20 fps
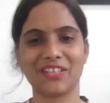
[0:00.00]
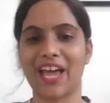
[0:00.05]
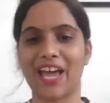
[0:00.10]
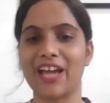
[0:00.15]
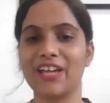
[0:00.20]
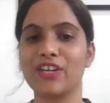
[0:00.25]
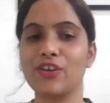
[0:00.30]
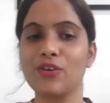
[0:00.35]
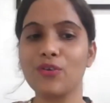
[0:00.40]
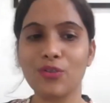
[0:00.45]

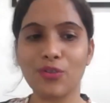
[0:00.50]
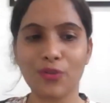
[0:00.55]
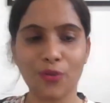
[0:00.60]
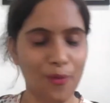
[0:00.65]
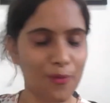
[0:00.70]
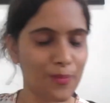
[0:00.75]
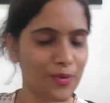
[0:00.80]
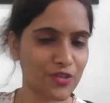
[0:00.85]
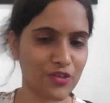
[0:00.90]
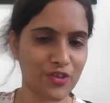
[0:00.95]
Thank you
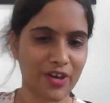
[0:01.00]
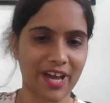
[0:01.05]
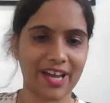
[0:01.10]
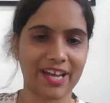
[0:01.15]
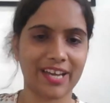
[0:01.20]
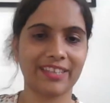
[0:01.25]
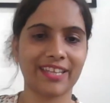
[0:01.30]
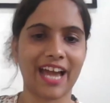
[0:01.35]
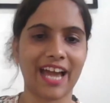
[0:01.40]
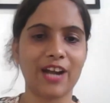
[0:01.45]
so much,
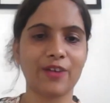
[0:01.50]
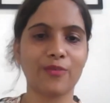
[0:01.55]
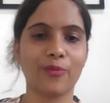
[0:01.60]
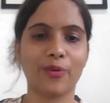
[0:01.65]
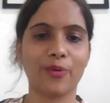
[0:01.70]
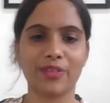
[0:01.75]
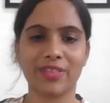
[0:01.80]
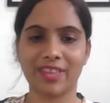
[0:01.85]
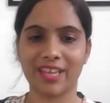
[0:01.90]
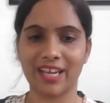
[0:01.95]
That
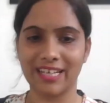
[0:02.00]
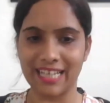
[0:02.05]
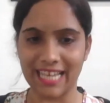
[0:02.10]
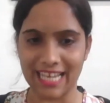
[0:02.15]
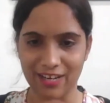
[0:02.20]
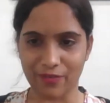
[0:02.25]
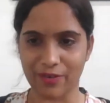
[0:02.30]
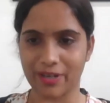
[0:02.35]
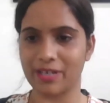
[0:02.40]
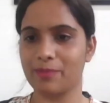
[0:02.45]
was an
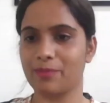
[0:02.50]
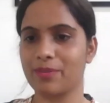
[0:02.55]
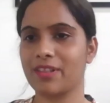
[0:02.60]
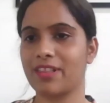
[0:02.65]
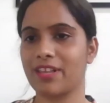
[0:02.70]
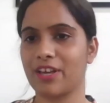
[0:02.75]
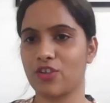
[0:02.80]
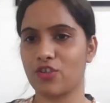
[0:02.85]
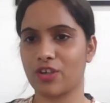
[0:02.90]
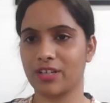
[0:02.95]
incredible
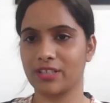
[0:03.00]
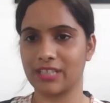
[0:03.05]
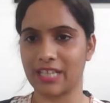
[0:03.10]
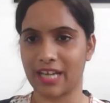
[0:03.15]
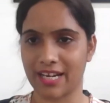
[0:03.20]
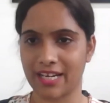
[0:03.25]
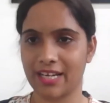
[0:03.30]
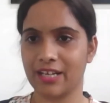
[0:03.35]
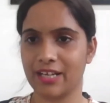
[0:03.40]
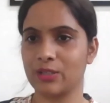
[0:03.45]
session.
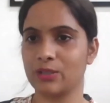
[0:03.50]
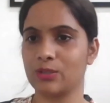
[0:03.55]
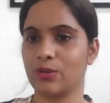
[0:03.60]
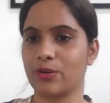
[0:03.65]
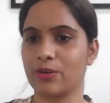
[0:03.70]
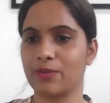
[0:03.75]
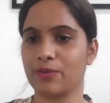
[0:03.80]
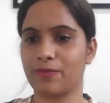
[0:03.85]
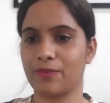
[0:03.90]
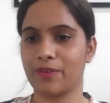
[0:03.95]
I had a
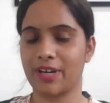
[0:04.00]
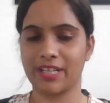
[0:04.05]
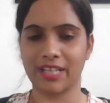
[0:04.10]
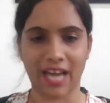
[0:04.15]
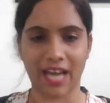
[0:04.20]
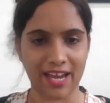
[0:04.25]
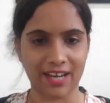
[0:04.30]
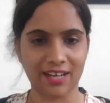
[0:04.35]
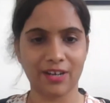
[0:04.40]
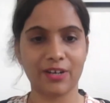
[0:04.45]
lot of fun.
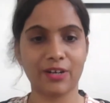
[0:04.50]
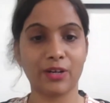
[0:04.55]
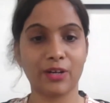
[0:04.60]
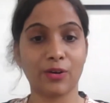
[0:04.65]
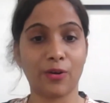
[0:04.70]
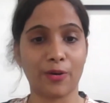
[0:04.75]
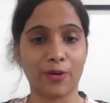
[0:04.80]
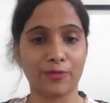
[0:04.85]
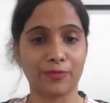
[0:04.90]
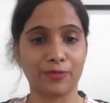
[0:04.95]
I learned a
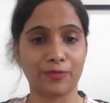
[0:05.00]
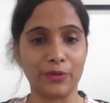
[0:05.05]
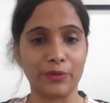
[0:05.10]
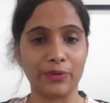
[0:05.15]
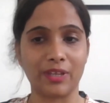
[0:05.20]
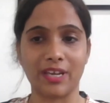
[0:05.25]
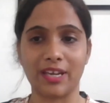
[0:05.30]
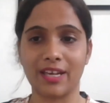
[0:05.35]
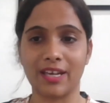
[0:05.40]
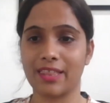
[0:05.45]
lot of
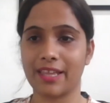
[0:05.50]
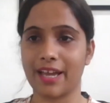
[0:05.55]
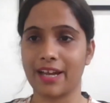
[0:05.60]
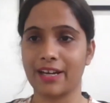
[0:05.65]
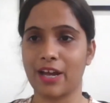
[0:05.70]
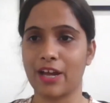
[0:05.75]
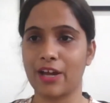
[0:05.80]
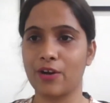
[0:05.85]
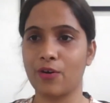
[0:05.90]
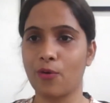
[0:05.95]
new things,
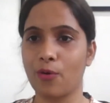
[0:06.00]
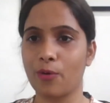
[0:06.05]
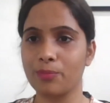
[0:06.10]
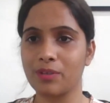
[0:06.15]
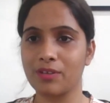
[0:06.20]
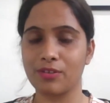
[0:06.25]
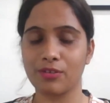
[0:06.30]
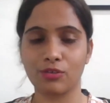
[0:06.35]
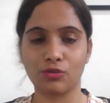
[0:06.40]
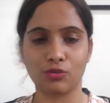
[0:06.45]
and I
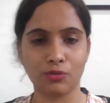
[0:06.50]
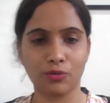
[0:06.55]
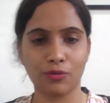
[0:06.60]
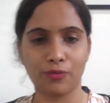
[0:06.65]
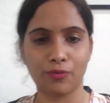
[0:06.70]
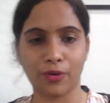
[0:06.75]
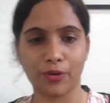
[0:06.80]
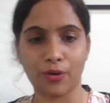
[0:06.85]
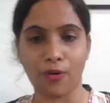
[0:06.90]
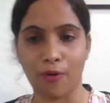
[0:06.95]
hope this is true
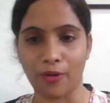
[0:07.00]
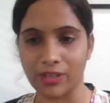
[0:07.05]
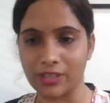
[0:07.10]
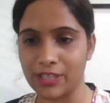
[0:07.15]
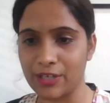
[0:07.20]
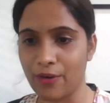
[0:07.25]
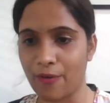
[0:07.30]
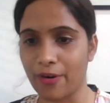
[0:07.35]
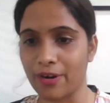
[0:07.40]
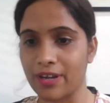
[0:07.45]
for all
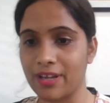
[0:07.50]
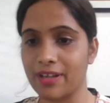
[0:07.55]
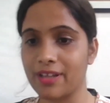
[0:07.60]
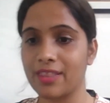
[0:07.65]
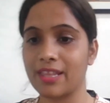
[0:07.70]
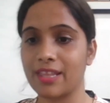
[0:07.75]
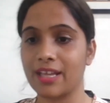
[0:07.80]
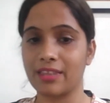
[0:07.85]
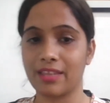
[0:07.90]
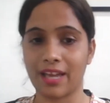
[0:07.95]
the
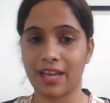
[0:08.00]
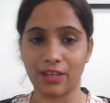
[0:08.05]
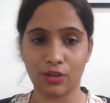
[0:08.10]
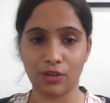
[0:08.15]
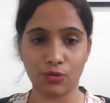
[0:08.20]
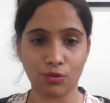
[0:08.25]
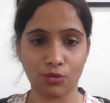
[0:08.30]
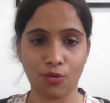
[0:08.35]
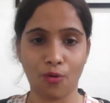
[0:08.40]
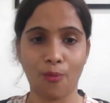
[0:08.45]
audience. And thank
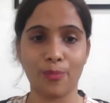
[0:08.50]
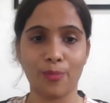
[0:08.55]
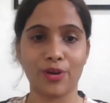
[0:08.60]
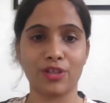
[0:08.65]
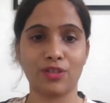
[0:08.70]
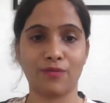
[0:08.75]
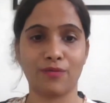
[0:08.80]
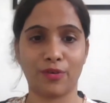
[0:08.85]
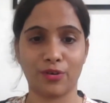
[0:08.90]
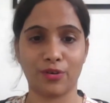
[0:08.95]
you so
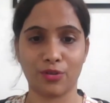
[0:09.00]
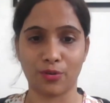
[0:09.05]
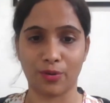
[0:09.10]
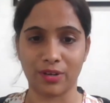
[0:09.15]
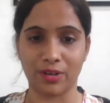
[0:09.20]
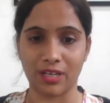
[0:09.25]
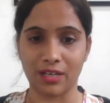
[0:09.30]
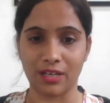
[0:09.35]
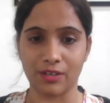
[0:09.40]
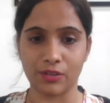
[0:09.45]
much for
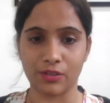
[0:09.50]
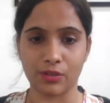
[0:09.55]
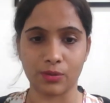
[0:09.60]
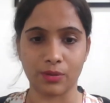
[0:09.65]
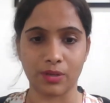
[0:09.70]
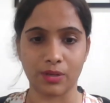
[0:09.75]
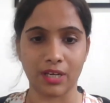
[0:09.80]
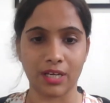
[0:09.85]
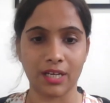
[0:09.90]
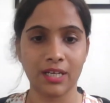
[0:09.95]
joining us
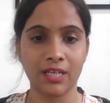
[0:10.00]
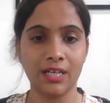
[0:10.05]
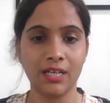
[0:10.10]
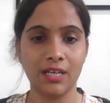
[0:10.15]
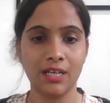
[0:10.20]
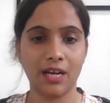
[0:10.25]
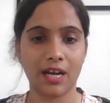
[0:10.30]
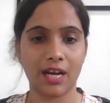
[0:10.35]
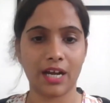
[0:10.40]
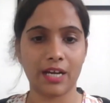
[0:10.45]
today.
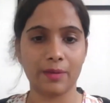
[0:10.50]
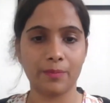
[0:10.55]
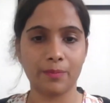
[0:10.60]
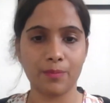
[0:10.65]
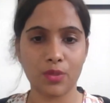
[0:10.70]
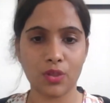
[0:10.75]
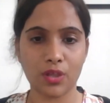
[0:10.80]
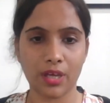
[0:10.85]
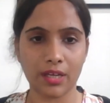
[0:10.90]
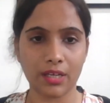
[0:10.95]

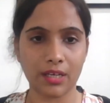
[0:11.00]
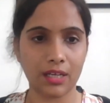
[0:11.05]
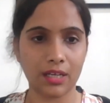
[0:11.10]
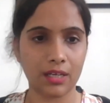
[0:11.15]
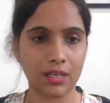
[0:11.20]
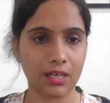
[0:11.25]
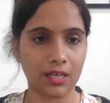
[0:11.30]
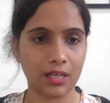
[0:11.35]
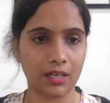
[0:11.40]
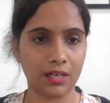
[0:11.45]
I'm
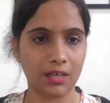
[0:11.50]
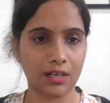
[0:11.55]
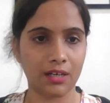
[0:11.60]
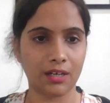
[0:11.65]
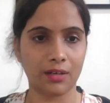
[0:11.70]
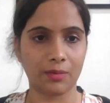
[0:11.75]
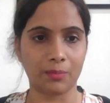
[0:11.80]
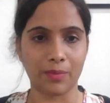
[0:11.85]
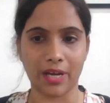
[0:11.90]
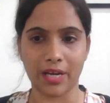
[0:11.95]
sharing
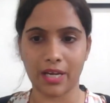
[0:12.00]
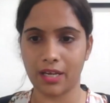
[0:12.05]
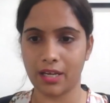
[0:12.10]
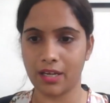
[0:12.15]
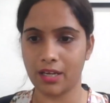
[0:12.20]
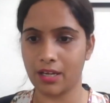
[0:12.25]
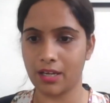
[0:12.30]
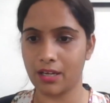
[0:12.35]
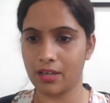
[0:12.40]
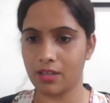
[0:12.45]

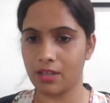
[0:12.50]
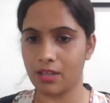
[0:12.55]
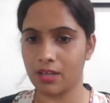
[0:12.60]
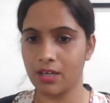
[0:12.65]
my